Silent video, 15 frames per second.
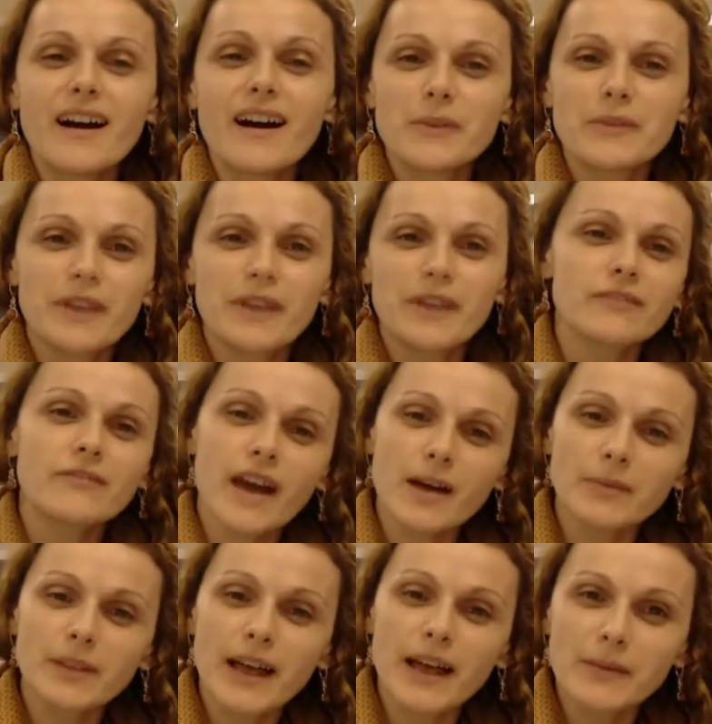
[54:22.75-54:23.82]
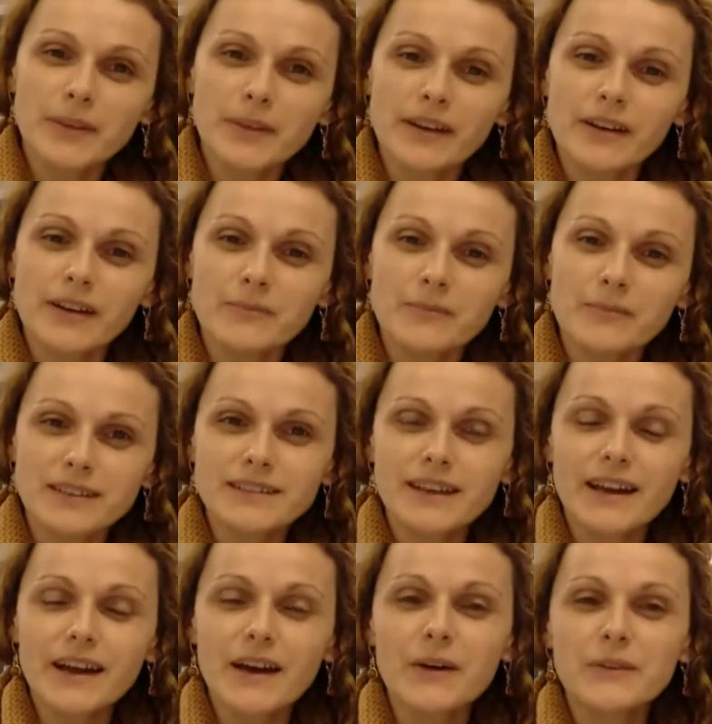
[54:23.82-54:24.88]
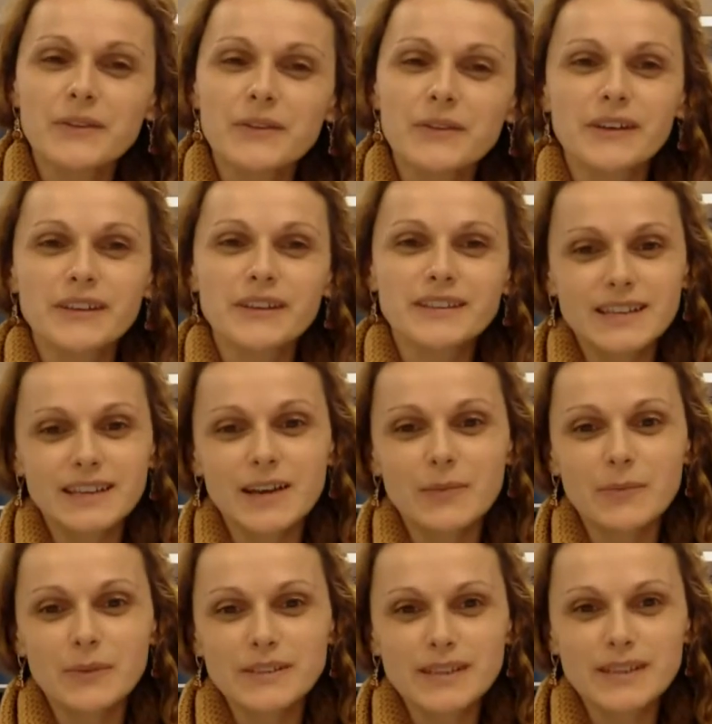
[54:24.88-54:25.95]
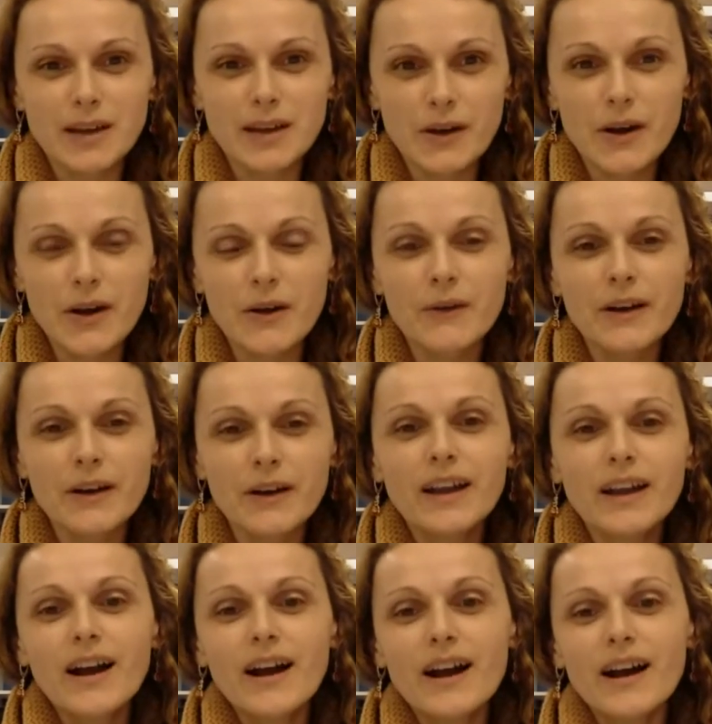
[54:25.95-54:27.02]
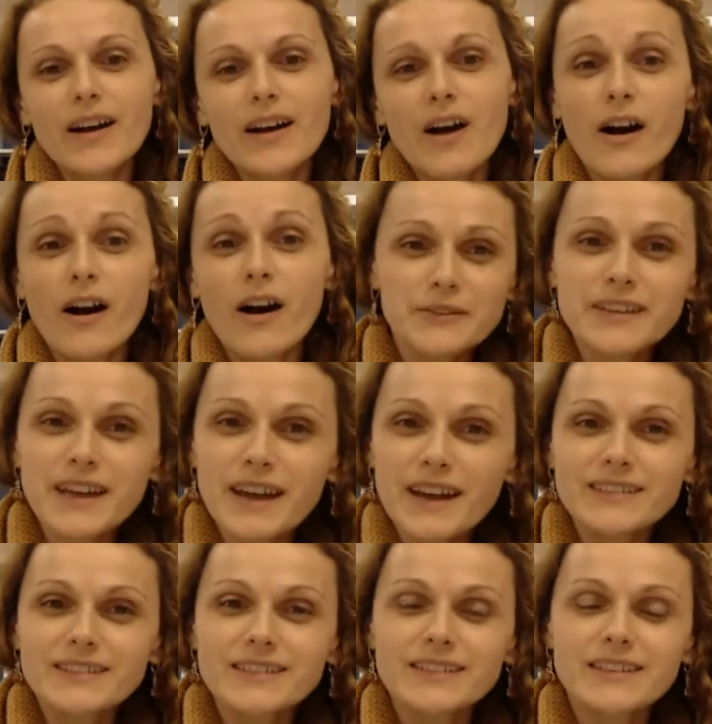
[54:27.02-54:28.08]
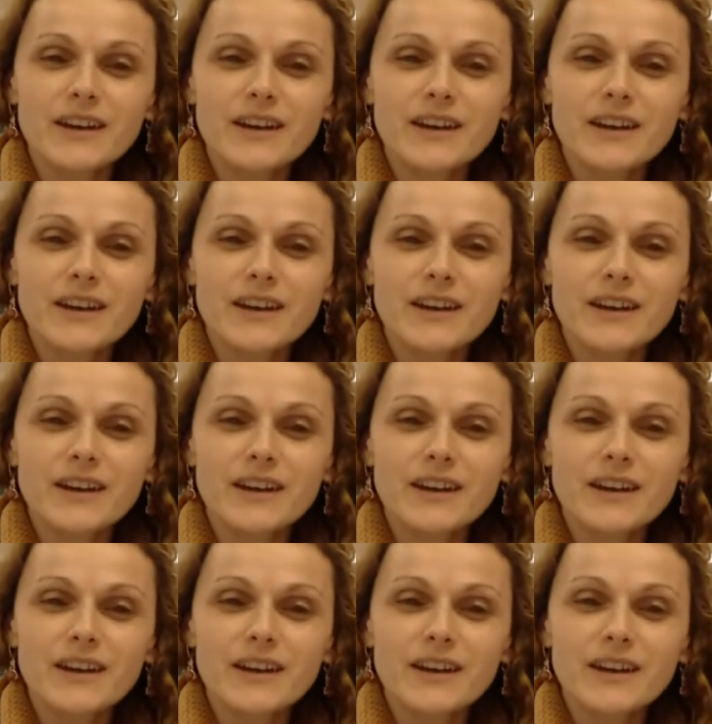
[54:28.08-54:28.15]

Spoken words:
We've got a Fab Lab here in Moscow. They're going to set up a demo. Autodesk,